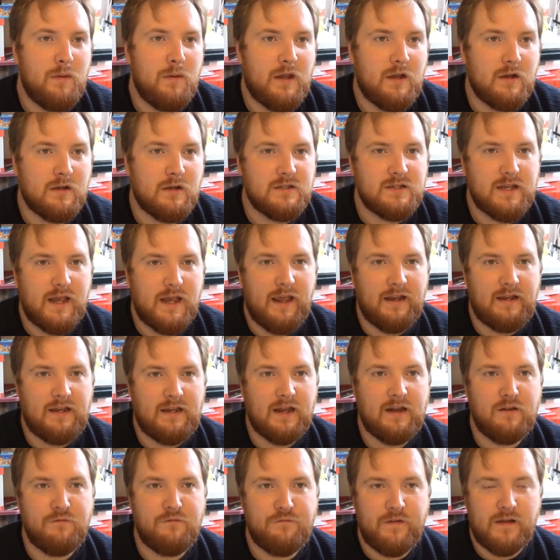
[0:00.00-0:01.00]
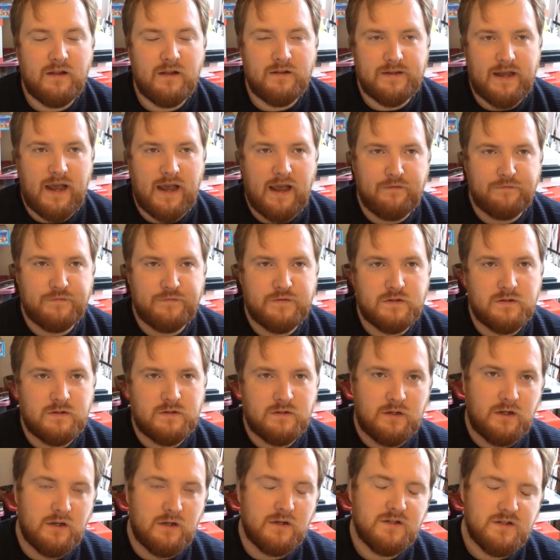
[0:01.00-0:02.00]
Because it kind of felt
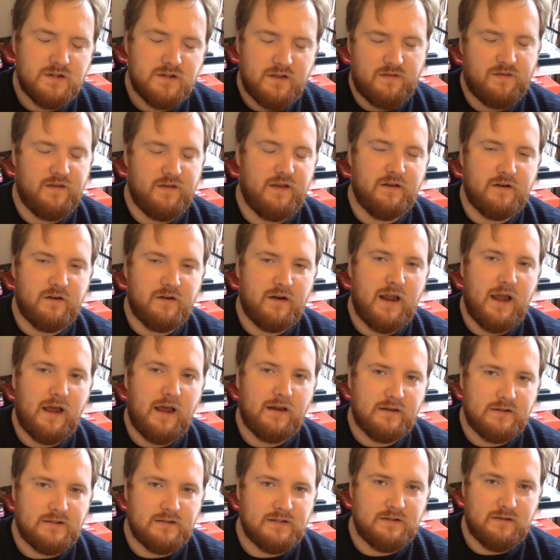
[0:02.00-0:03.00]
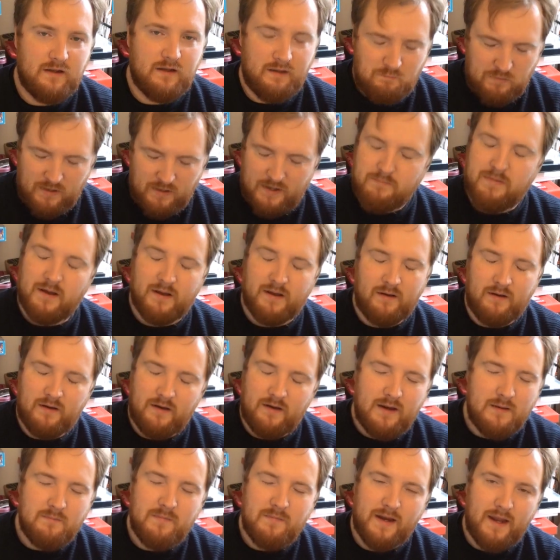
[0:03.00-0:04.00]
after Gus the theatre cat, it's played
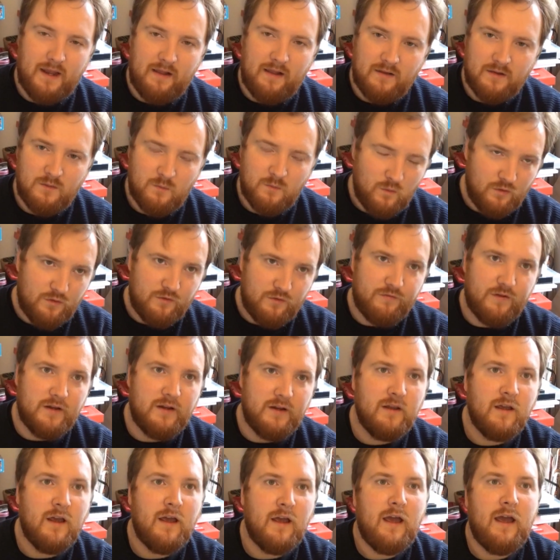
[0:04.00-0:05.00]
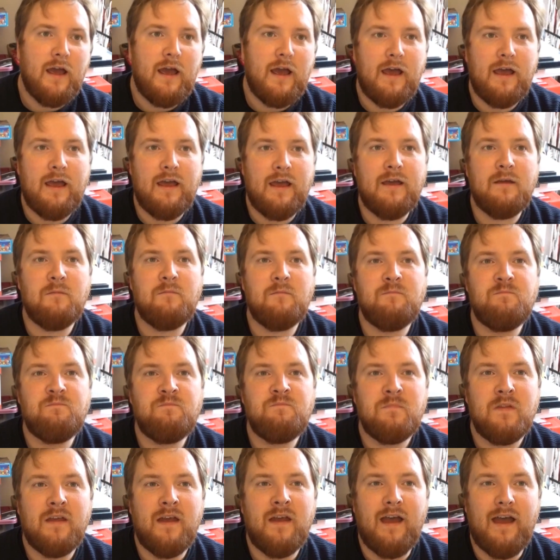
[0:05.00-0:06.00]
by Ian McKellen, wonderfully, and
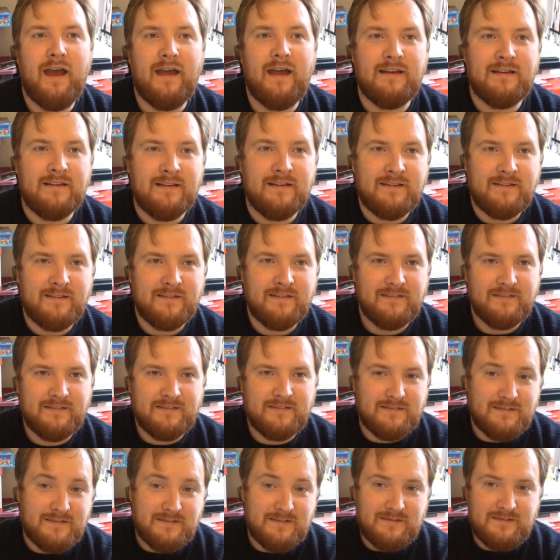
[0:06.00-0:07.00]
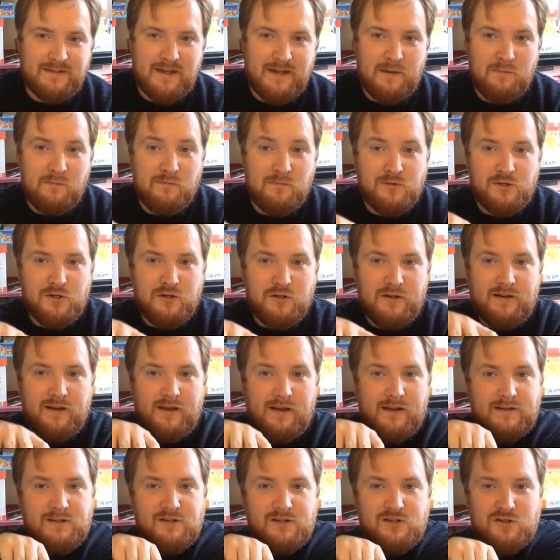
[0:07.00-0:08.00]
Dame Judi
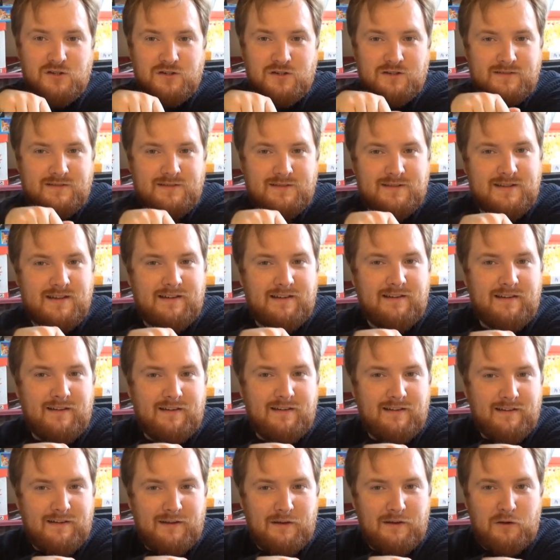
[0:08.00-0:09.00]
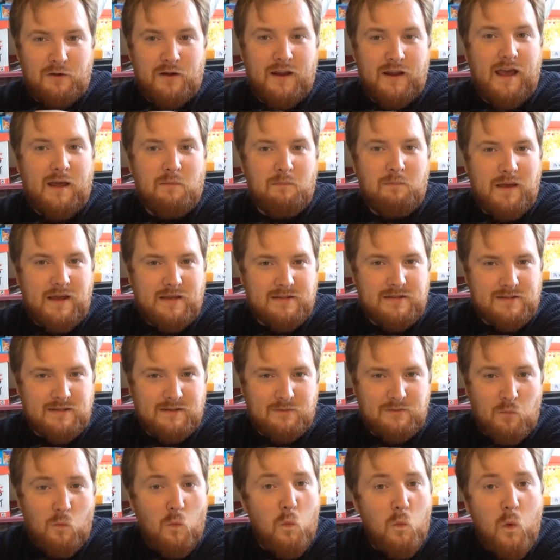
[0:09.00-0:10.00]
Dench just sitting in her cat
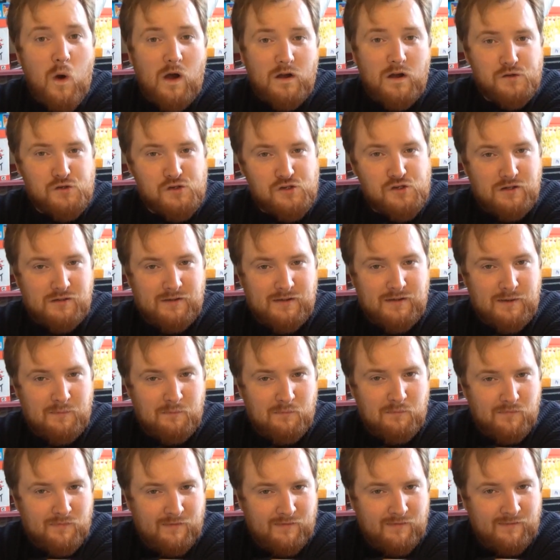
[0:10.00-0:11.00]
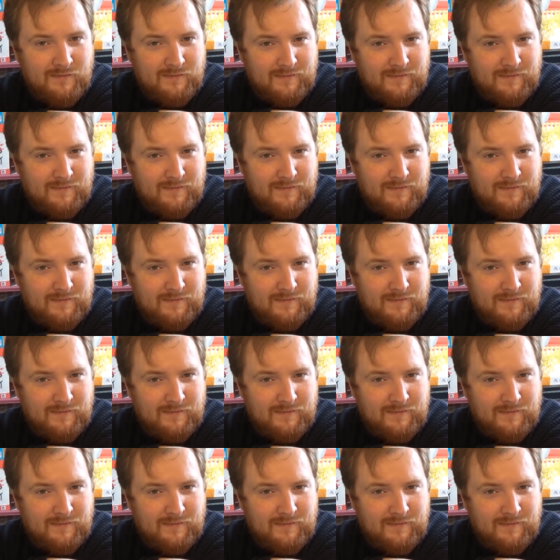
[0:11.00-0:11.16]
basket, watching him.